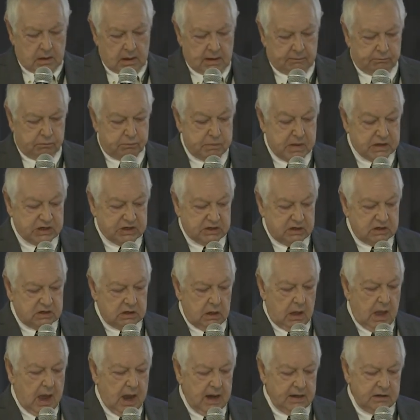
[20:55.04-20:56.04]
I've missed a
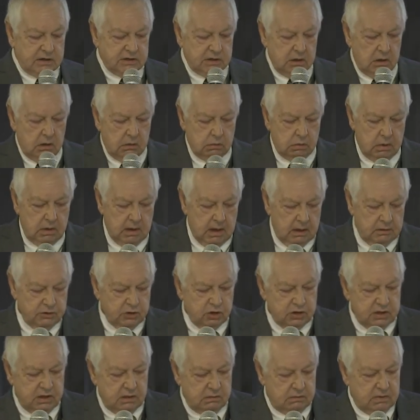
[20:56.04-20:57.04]
slide, so I'll
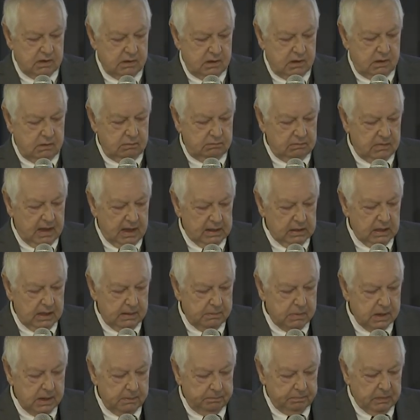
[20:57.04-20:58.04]
just add a
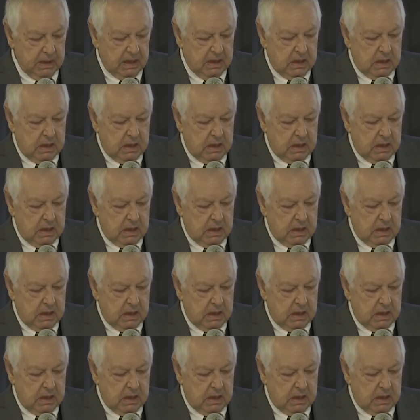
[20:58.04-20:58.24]
little bit.